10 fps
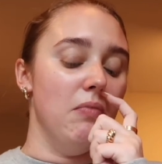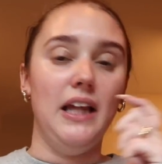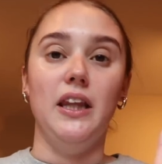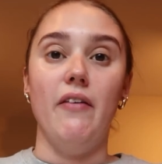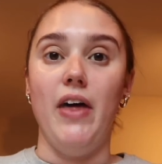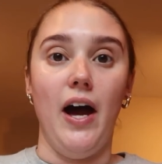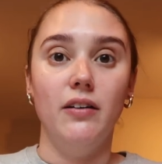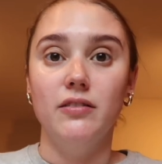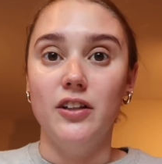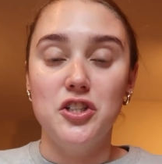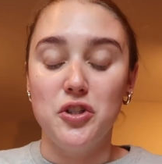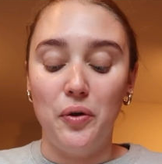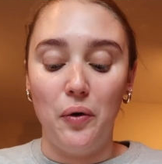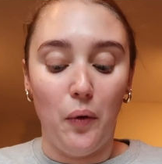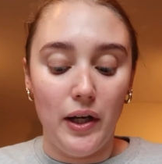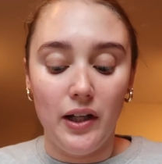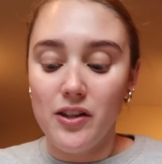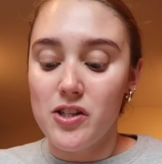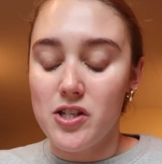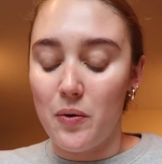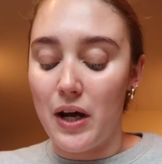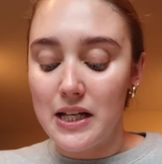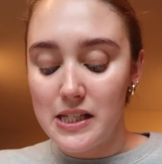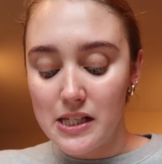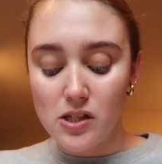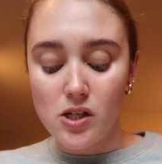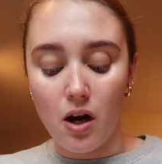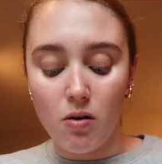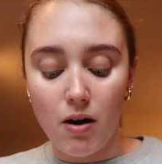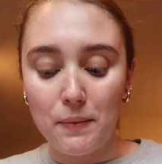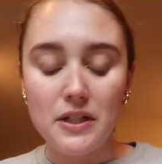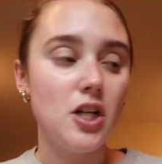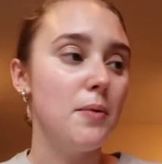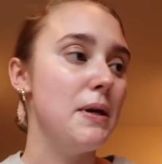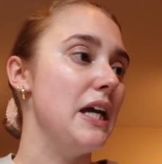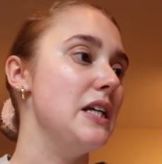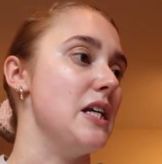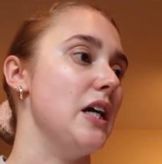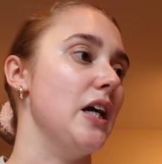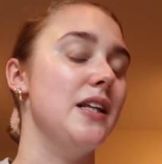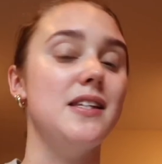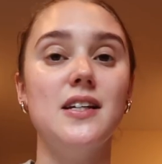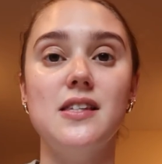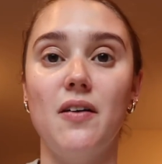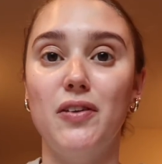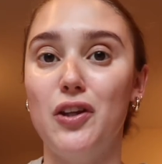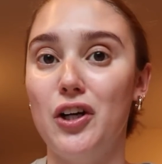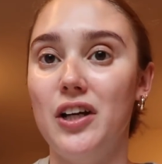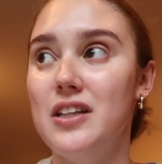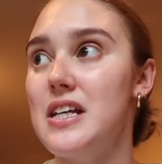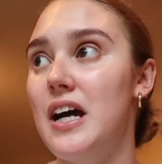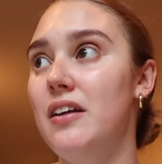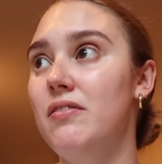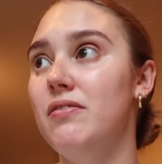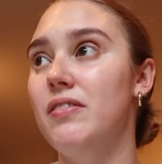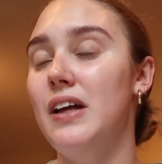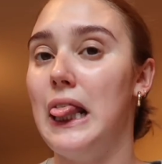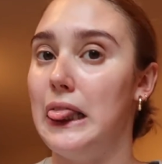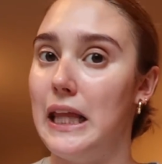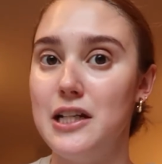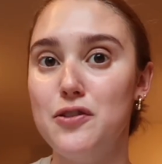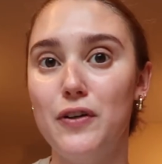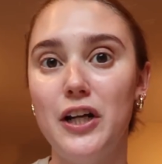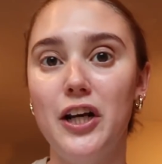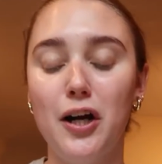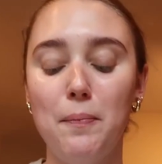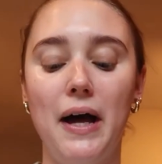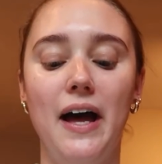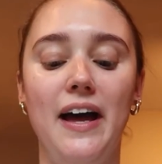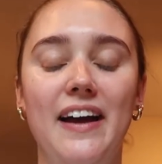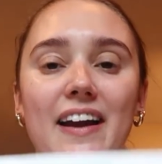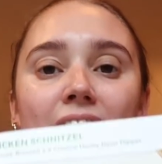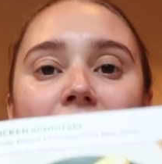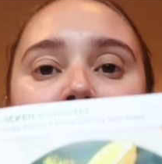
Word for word: I love that, the Juno oil. It's so nice. So I'm gonna start making dinner. It's like 7:30. It's kind of late for dinner, but